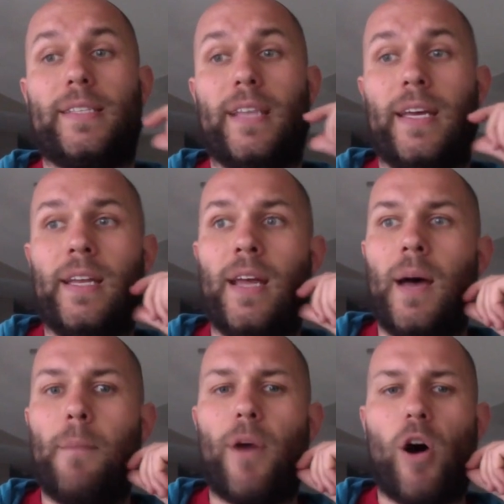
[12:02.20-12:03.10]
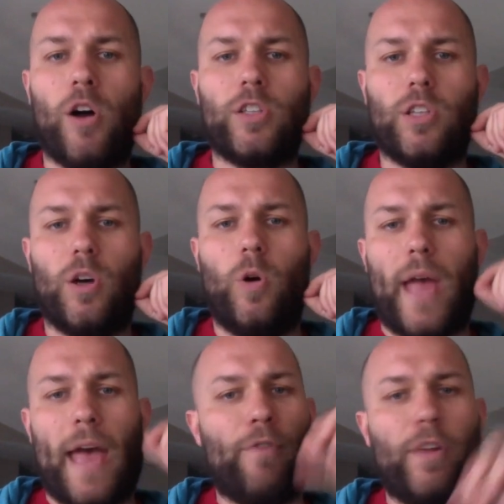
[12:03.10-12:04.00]
in, but also
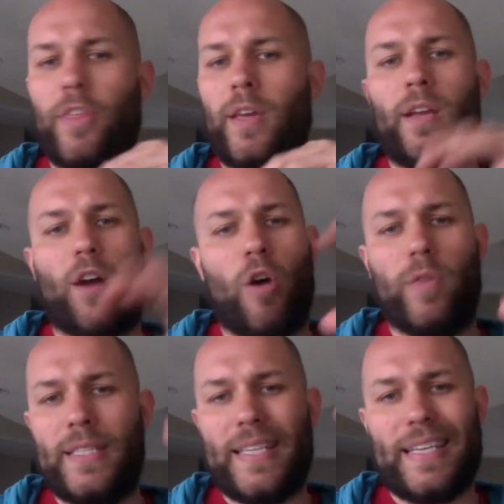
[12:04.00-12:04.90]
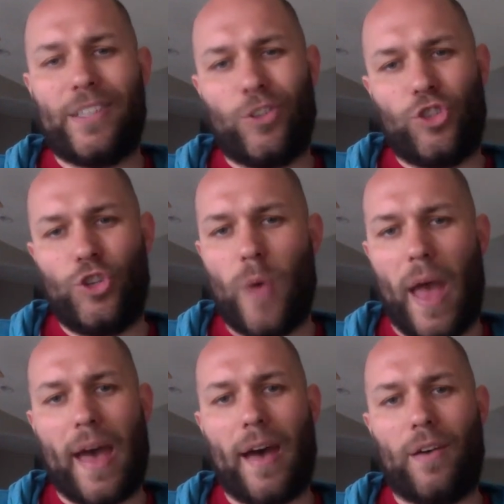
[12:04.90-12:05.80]
everything, all the details you
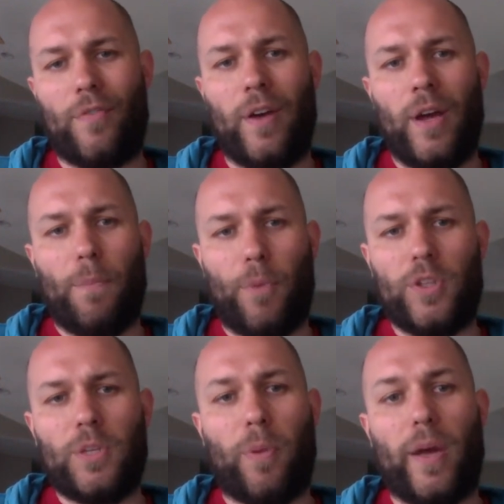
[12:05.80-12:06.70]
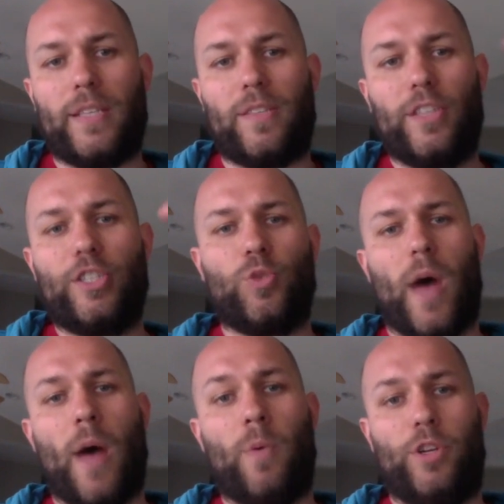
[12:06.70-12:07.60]
have put into place. This is
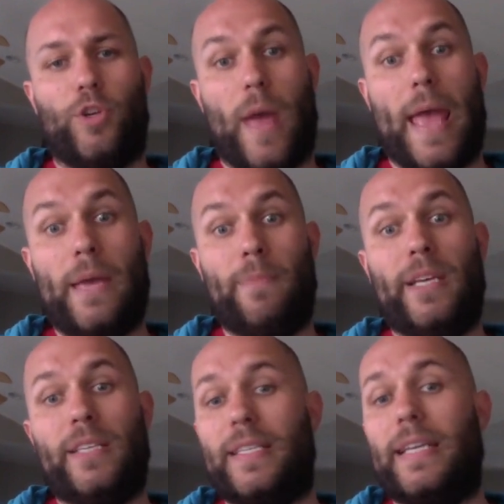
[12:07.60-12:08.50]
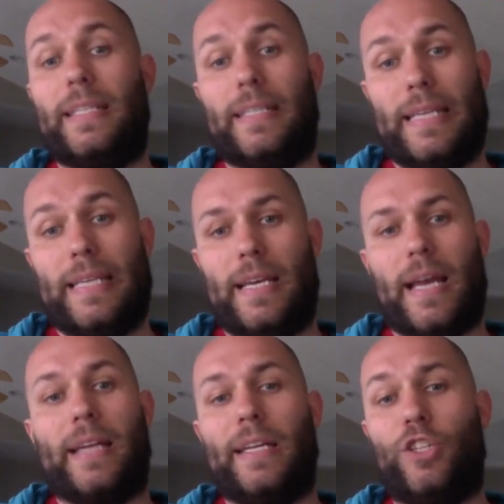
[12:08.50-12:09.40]
what I want to do: A, B, C, and D.
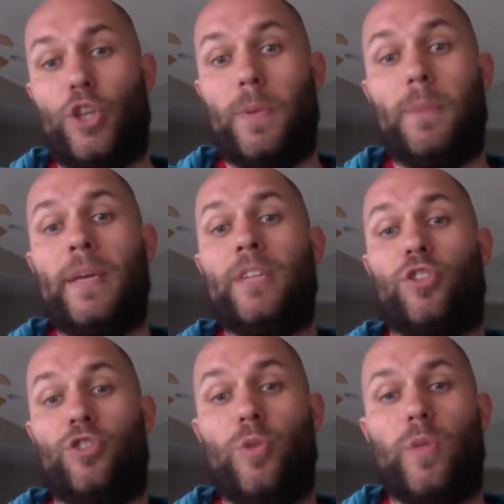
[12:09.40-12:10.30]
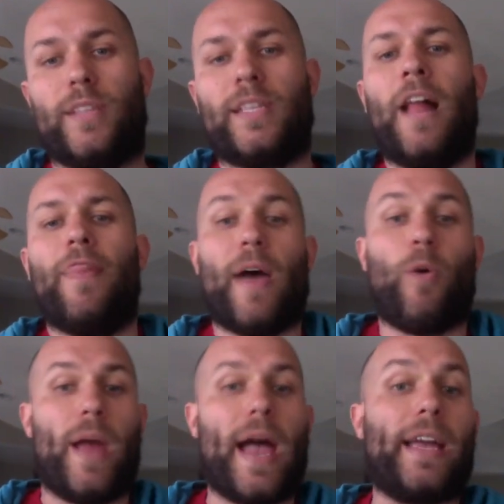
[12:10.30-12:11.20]
I need human beings to do this. That
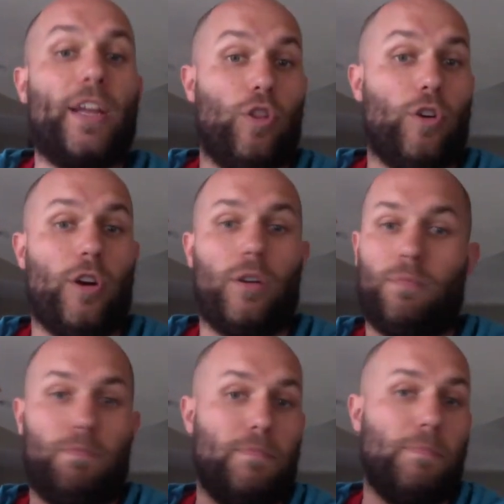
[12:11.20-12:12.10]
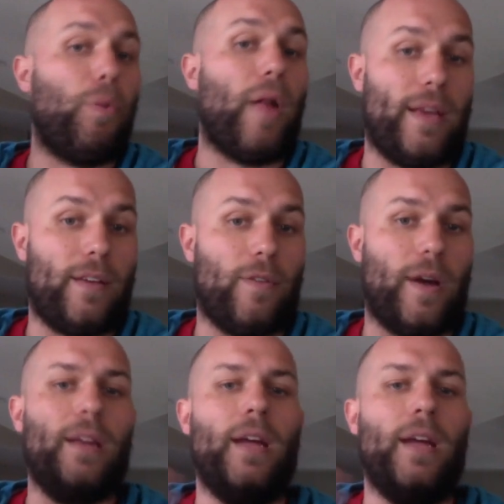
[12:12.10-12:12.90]
way I can learn blank, right?